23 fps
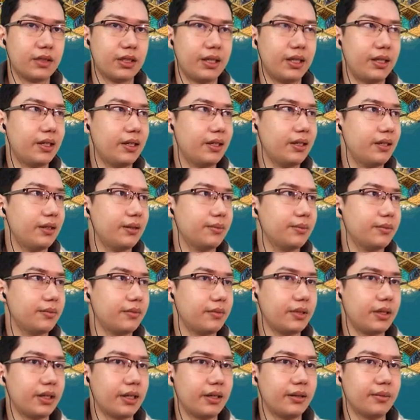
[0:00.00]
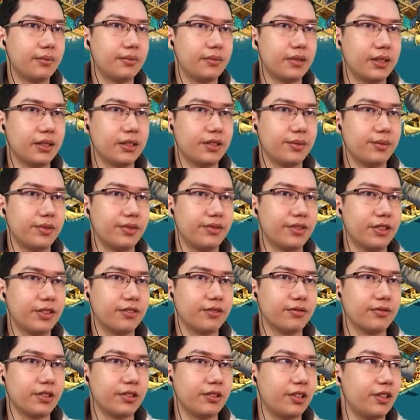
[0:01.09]
Can I... yeah, let's move
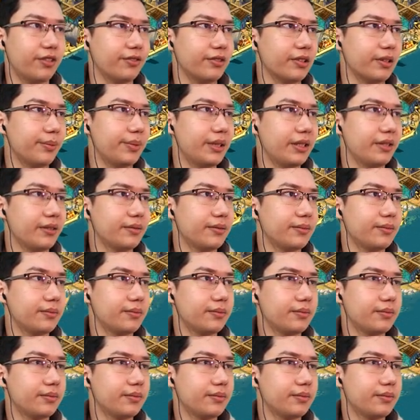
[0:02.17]
this road over a bit.